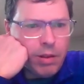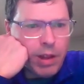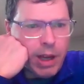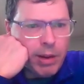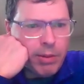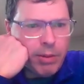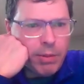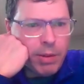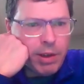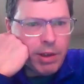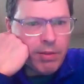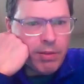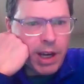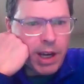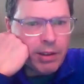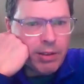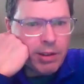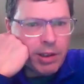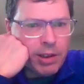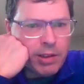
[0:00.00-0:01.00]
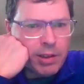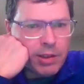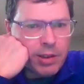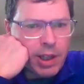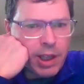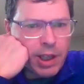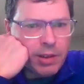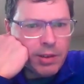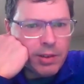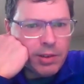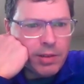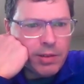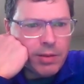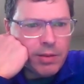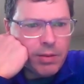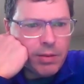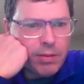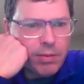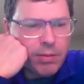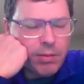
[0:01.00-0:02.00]
a violation. That
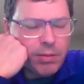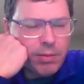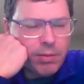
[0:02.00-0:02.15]
it's.